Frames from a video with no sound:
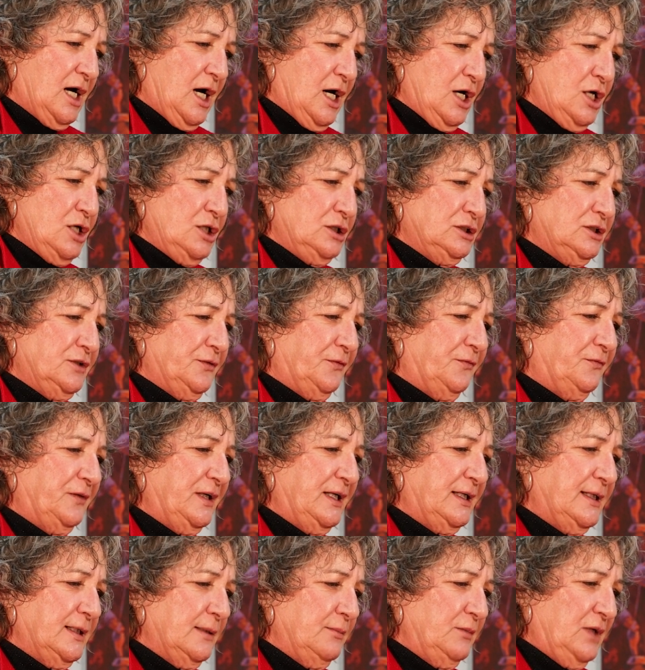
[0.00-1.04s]
I'll
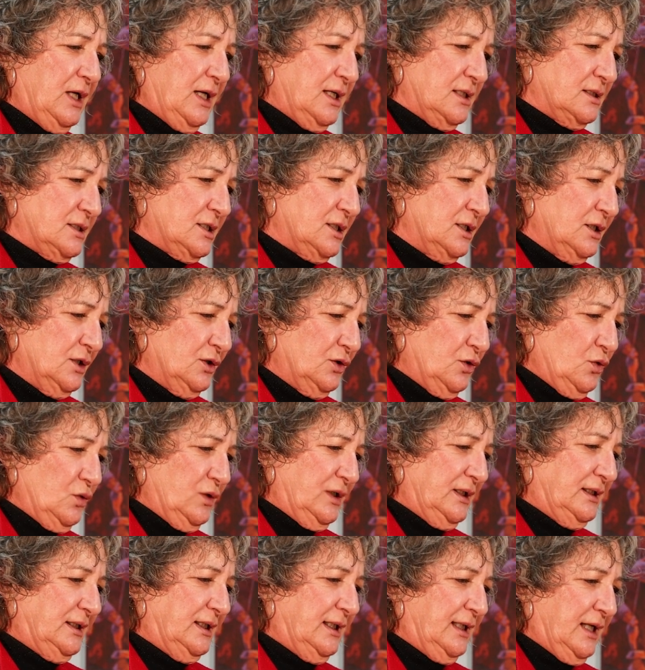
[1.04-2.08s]
defeat him yet. Go
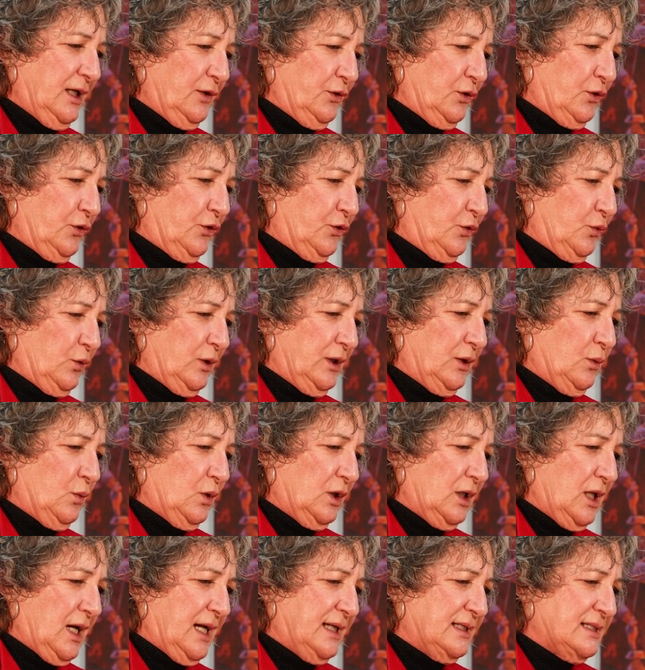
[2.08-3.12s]
get the other 3
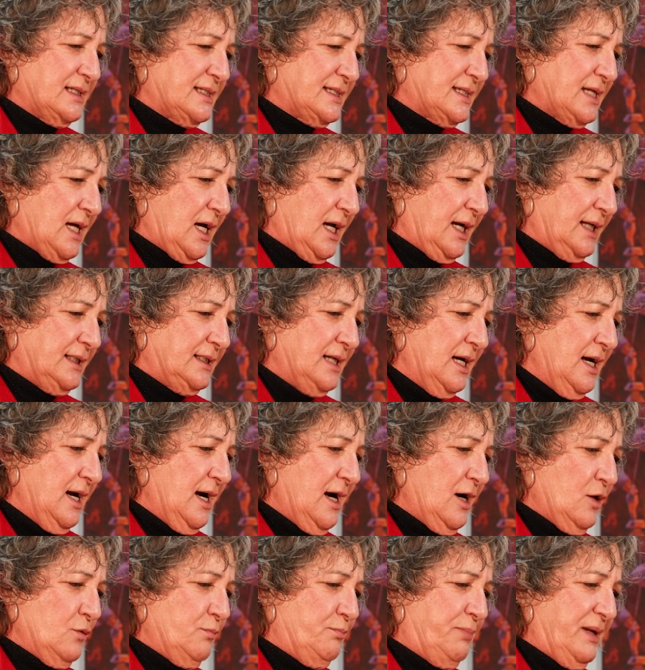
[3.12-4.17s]
while I decide
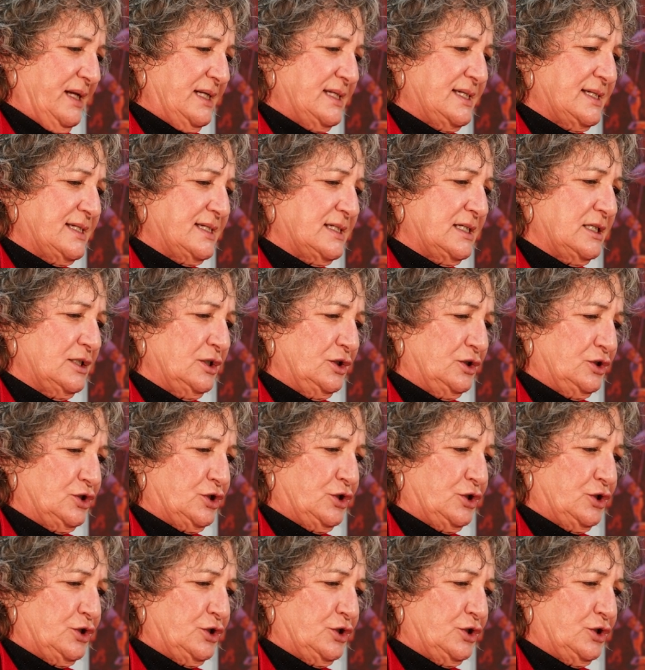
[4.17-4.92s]
how best